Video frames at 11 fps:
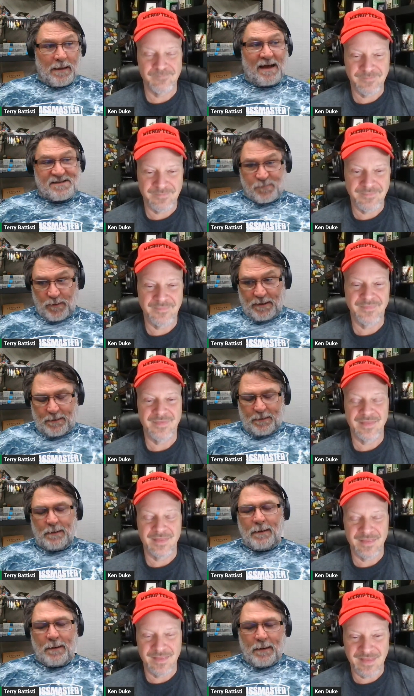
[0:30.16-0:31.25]
Speaker 1: last week.
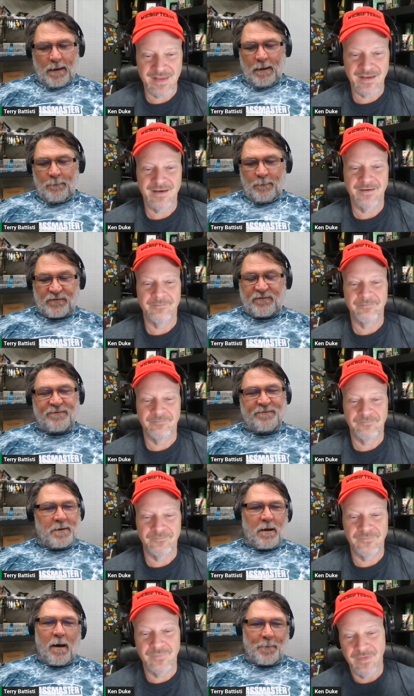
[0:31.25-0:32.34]
Uh, it was
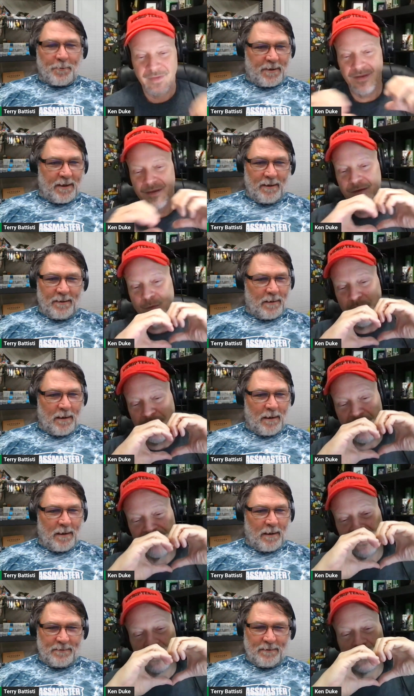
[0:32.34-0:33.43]
phenomenal, Ken.
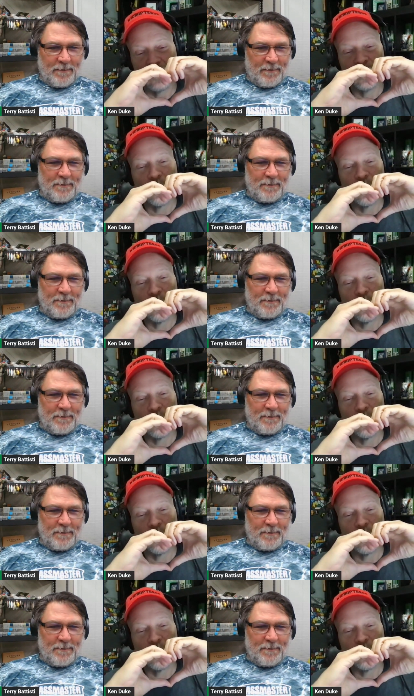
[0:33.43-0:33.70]
I mean,